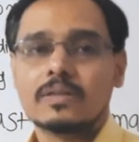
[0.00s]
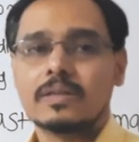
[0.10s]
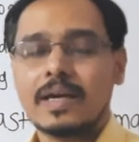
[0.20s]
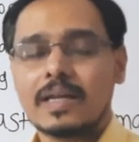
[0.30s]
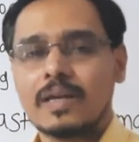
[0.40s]

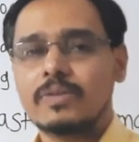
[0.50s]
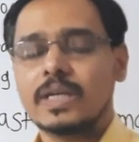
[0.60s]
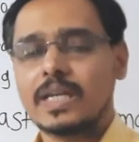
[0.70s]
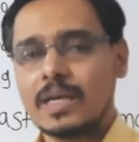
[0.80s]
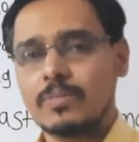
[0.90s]
they are having
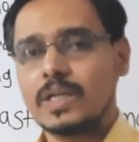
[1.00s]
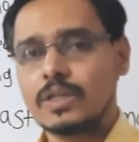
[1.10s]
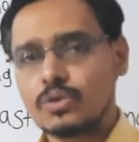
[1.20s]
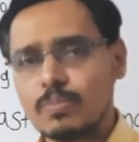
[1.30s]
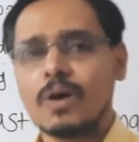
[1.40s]
an
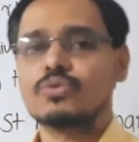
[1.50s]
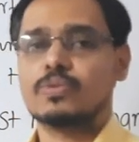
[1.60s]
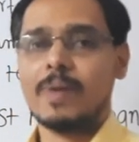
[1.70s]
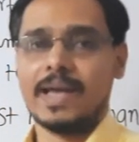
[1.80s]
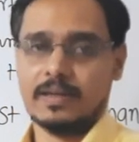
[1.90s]
ability to bounce
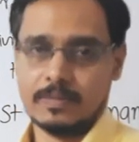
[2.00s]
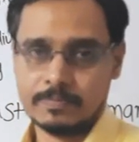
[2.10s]
back.